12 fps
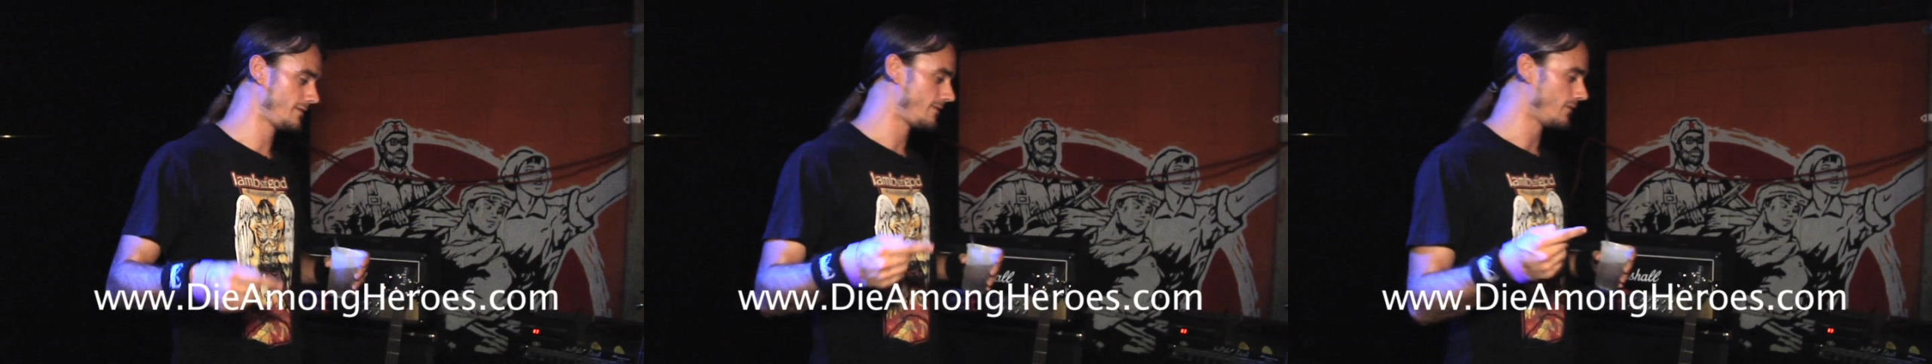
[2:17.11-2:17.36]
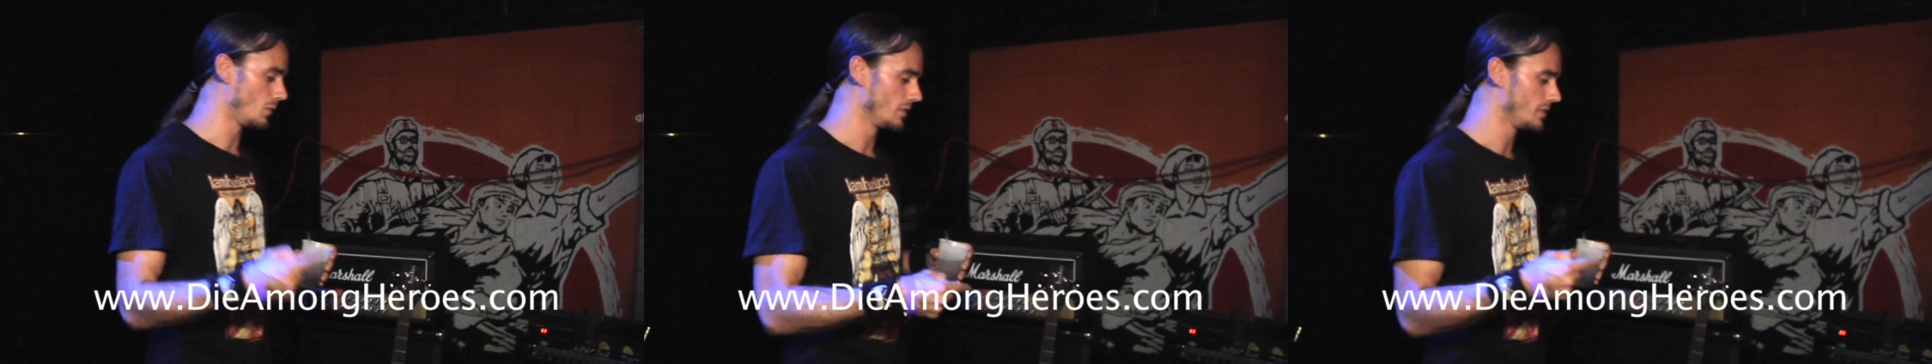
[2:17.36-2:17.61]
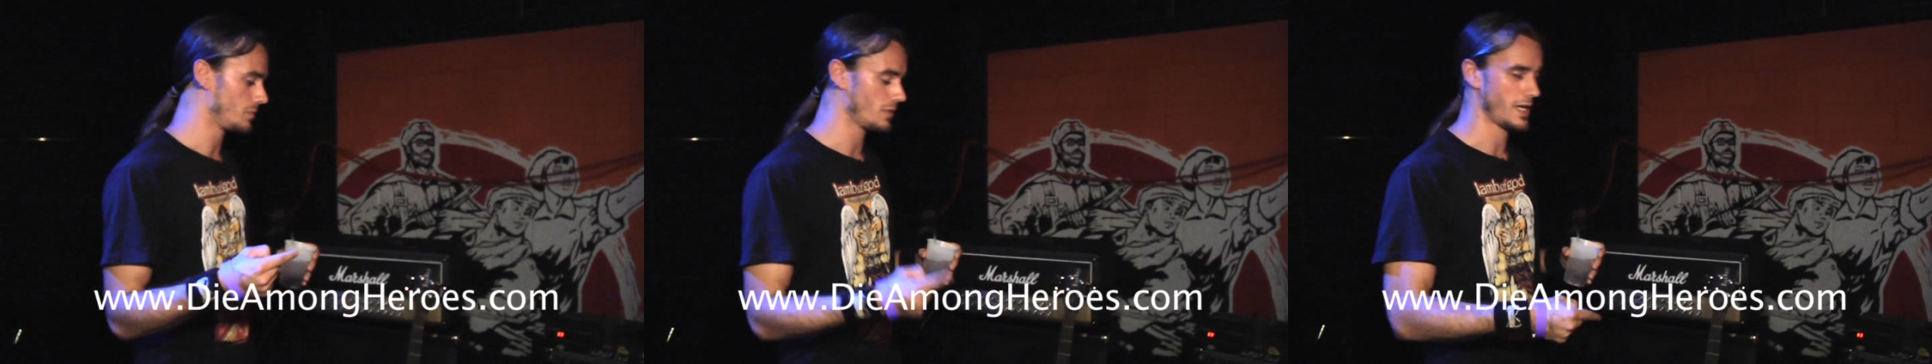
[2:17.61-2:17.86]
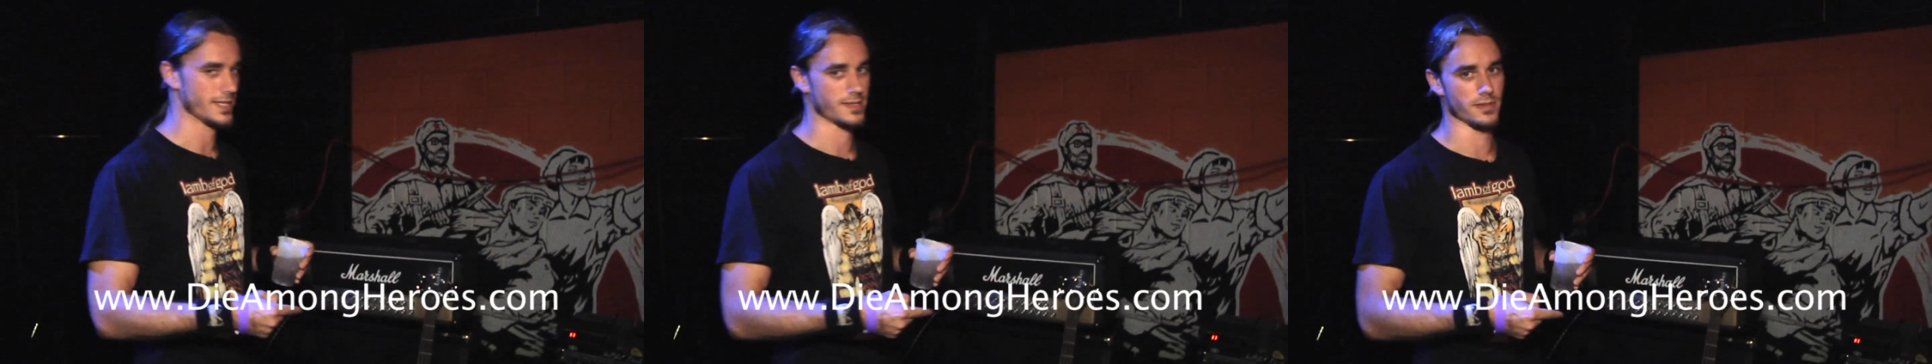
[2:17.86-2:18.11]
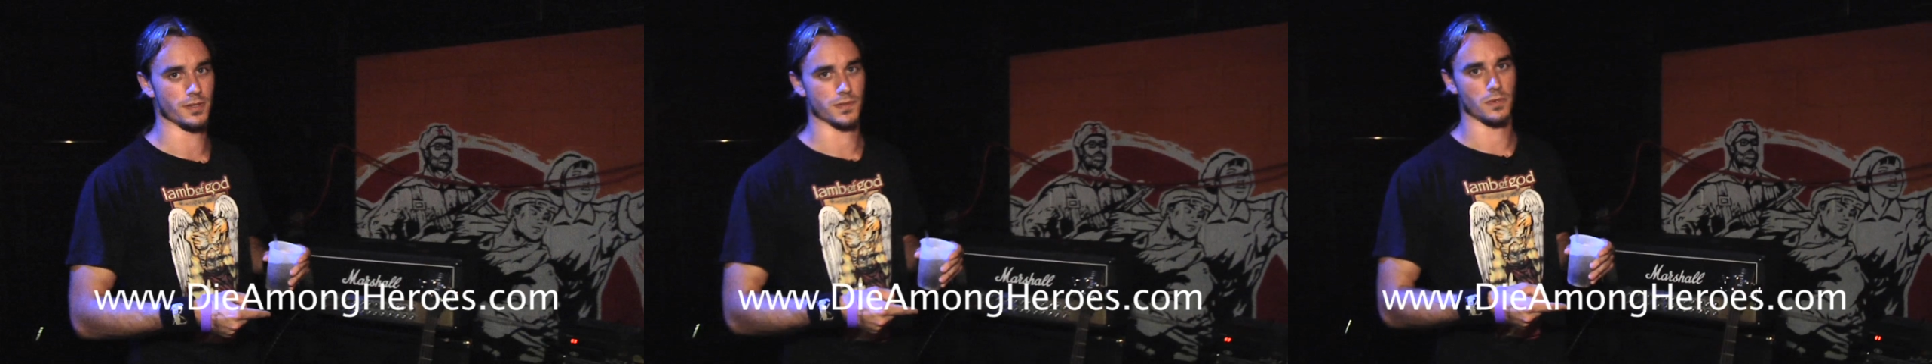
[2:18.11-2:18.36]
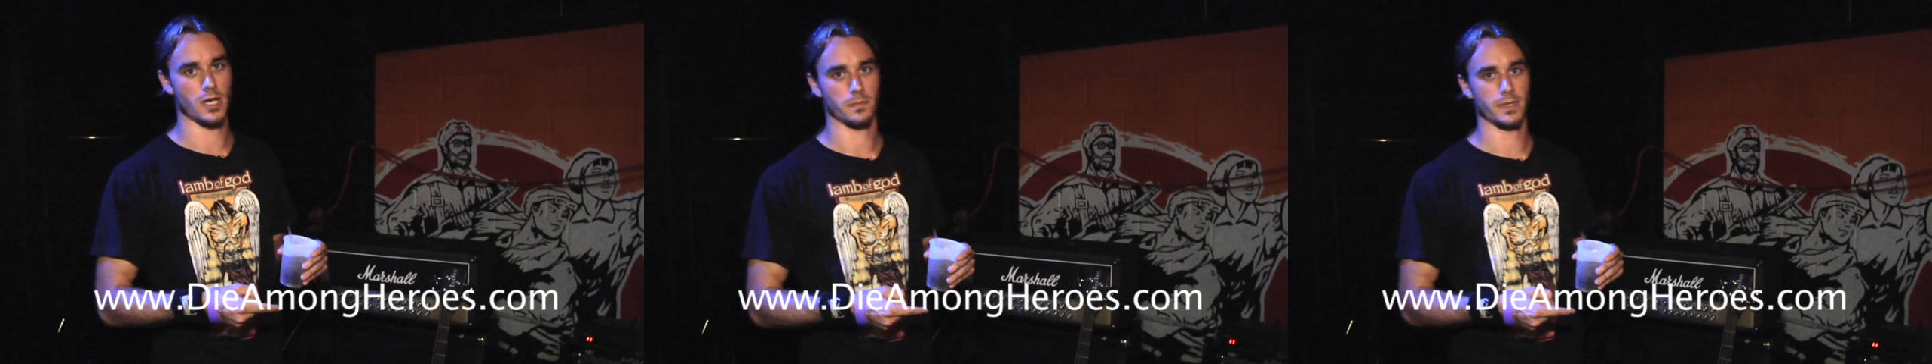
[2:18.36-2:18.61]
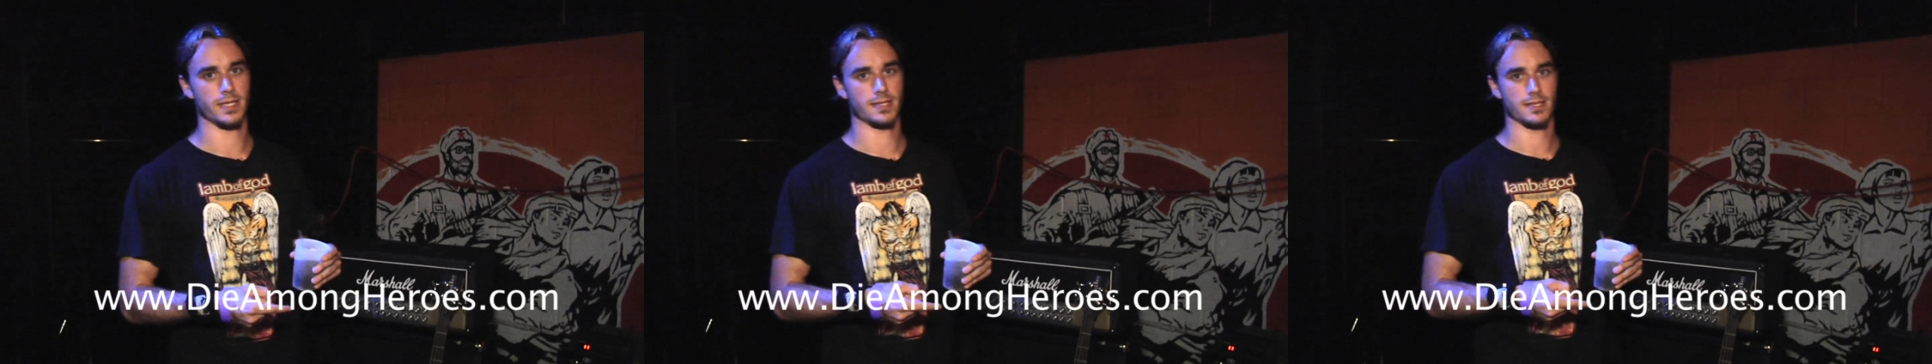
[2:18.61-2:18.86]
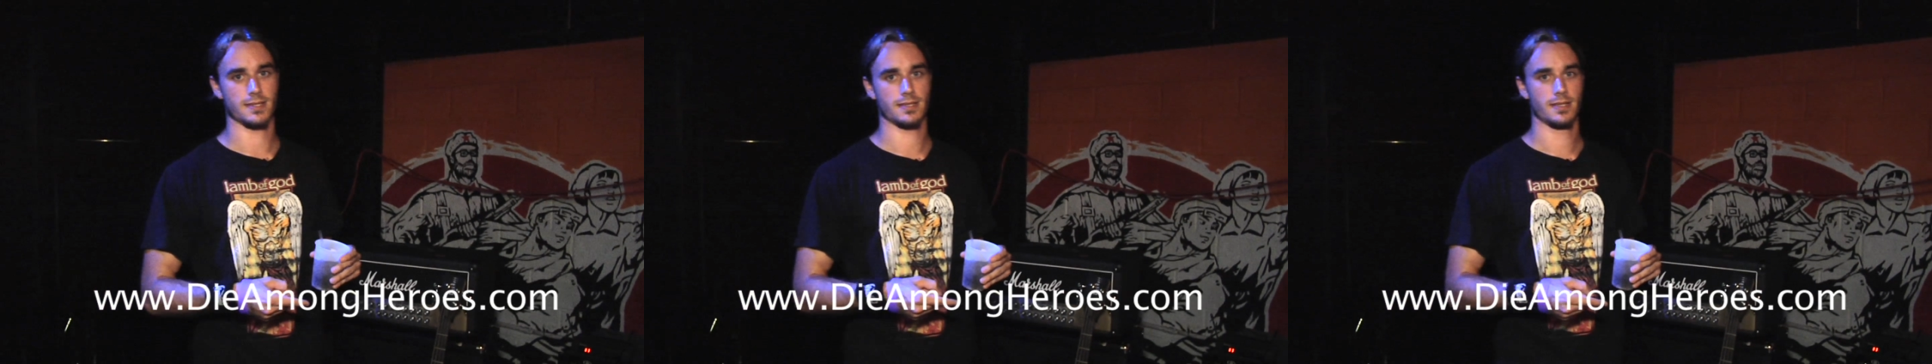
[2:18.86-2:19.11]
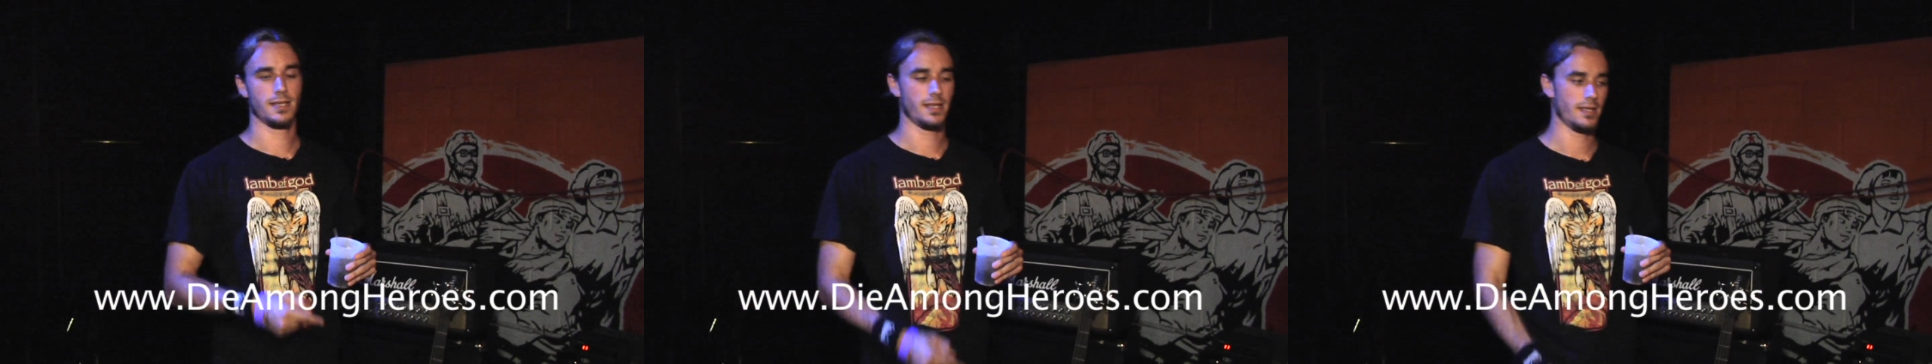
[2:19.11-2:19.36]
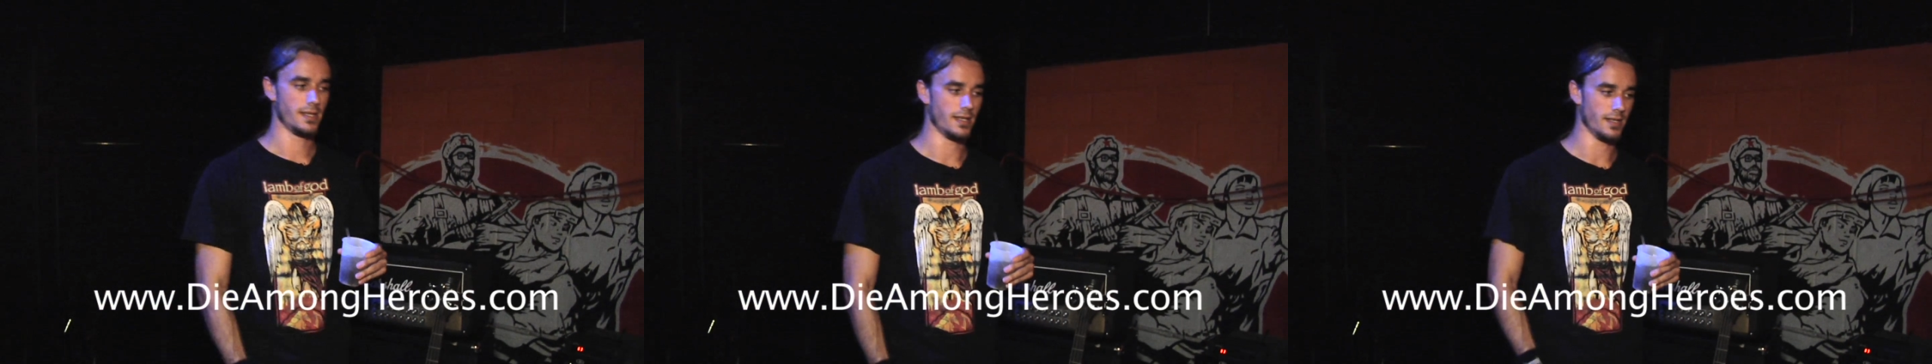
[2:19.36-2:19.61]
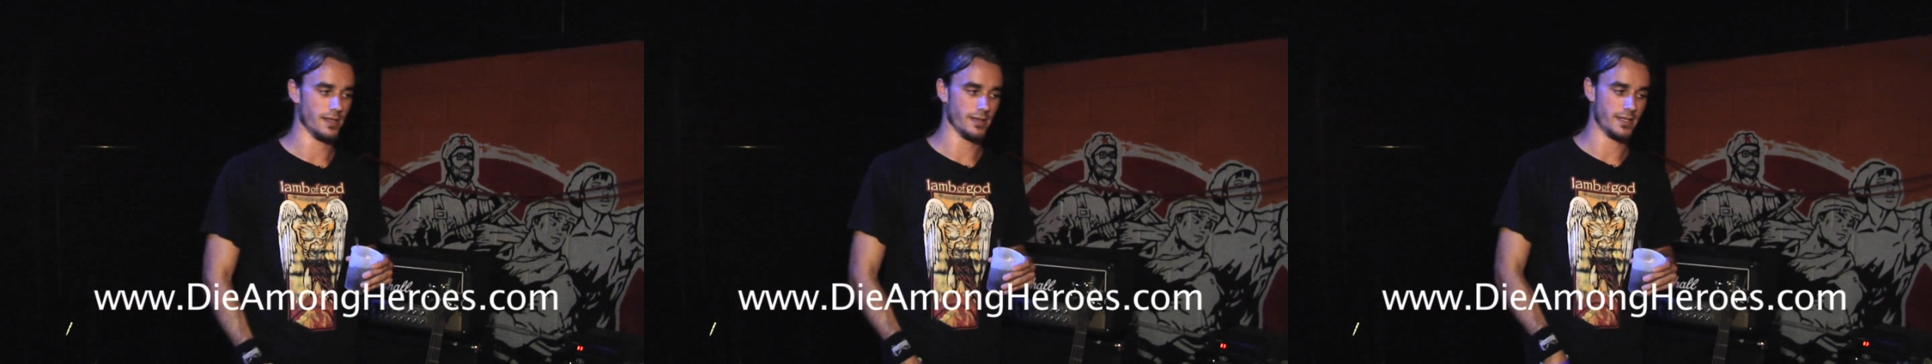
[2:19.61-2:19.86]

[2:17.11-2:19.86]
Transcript: for the price of those rock basses.